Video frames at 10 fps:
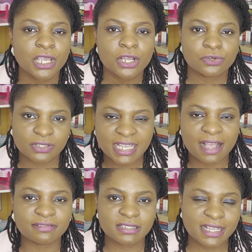Does he
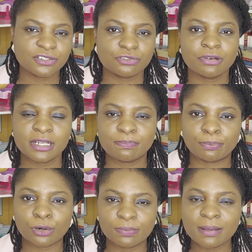have sensory
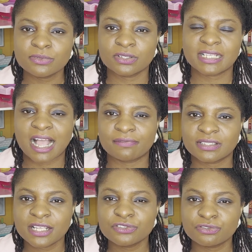problems? Does he have
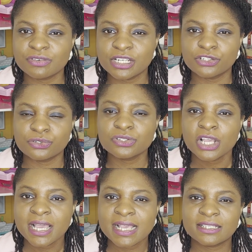sensory issues?
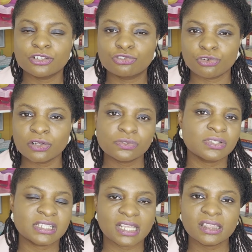Is he drawn to
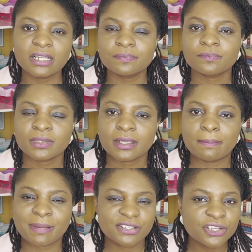certain
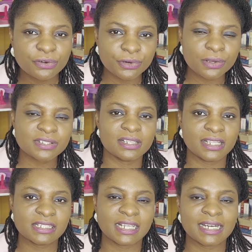materials and
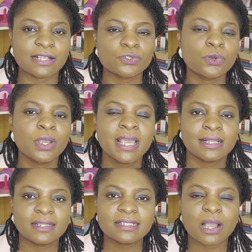things like that? So
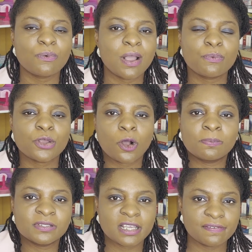these are where we
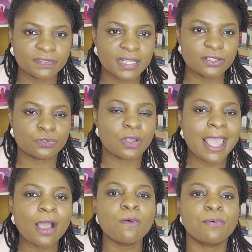observe things to
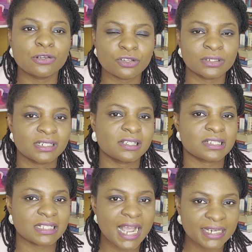help us
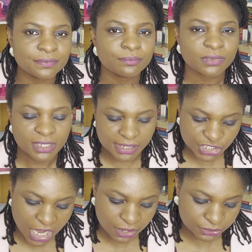understand a
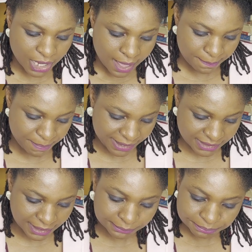child
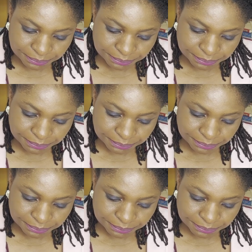better.